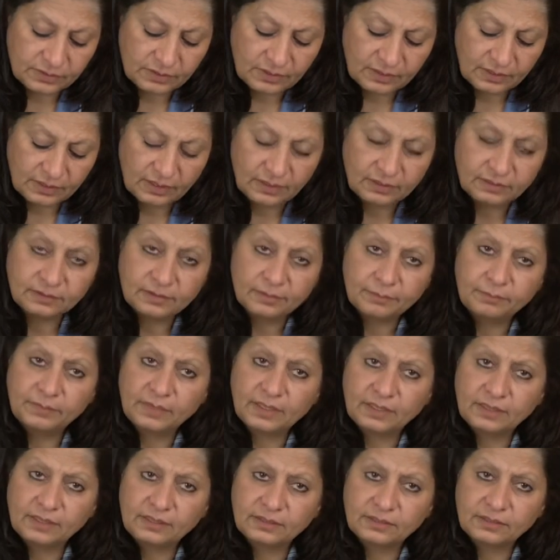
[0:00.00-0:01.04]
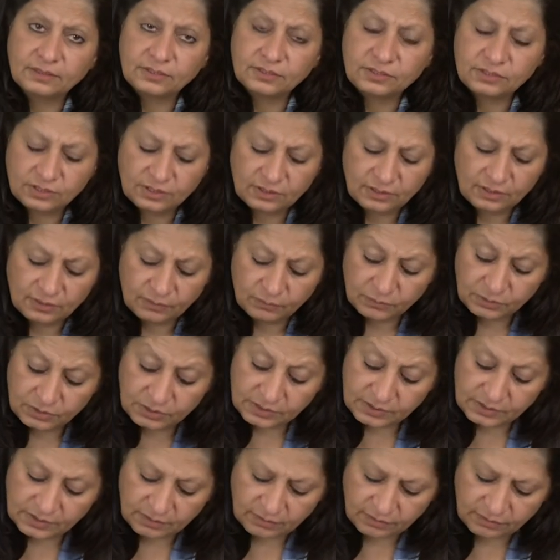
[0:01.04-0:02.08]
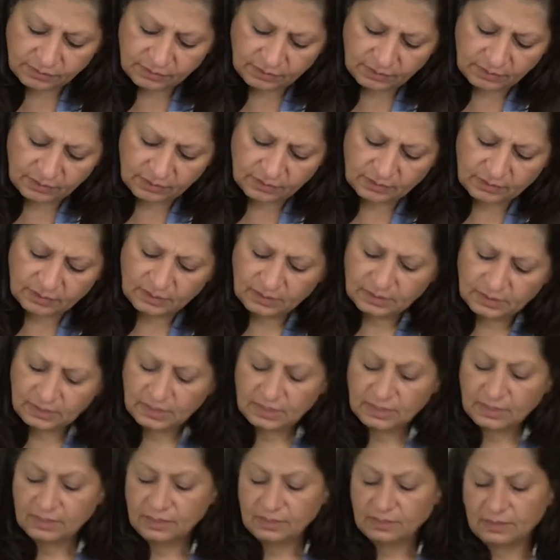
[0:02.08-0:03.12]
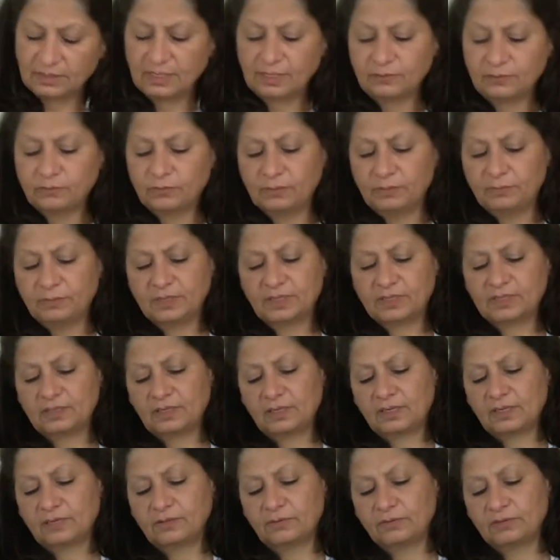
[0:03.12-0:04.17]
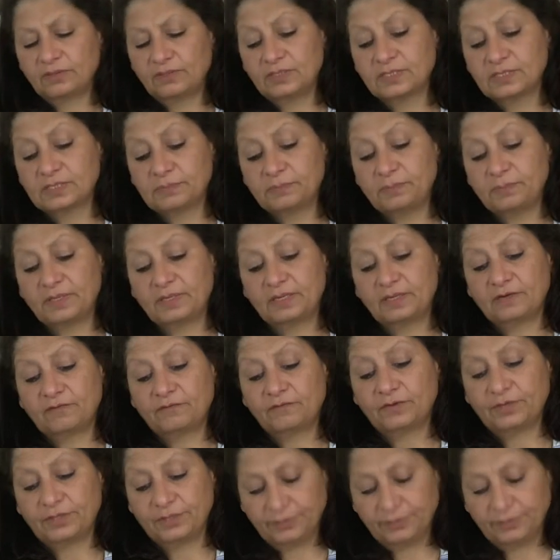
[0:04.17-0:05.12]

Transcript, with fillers: you can end up marrying each other, which is a good thing that will make like you know things better for